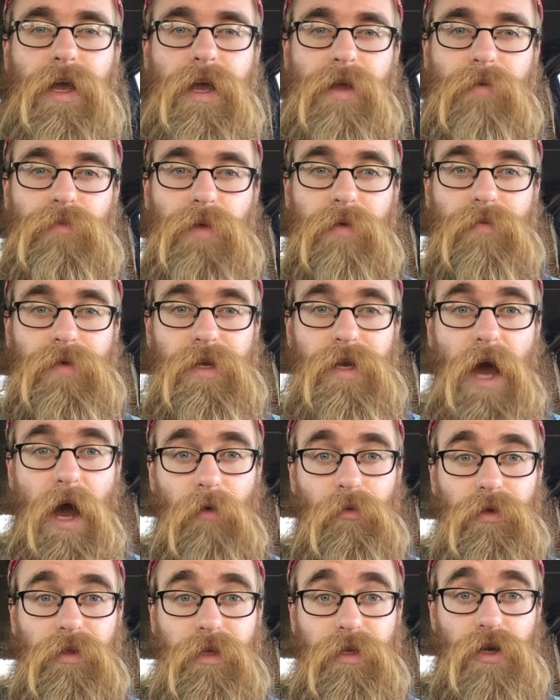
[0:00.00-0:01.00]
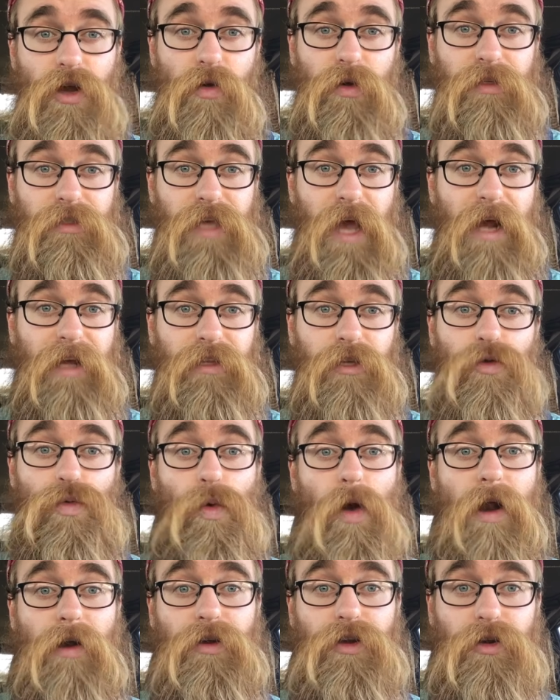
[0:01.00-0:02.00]
and maybe not really know exactly
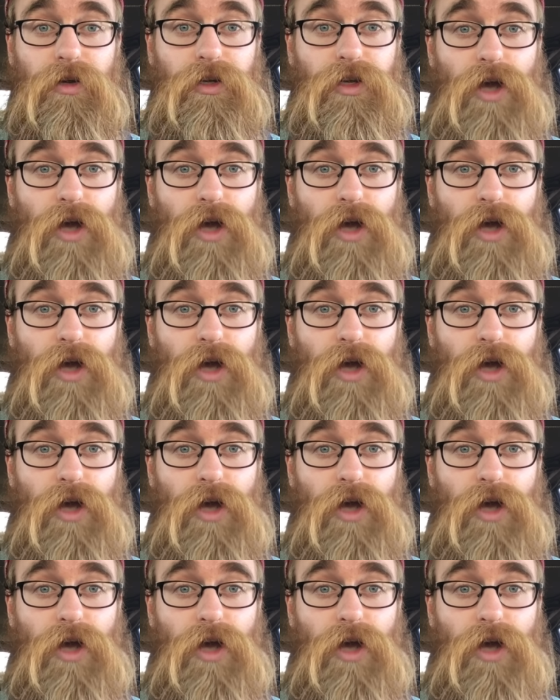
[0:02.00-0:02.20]
where you're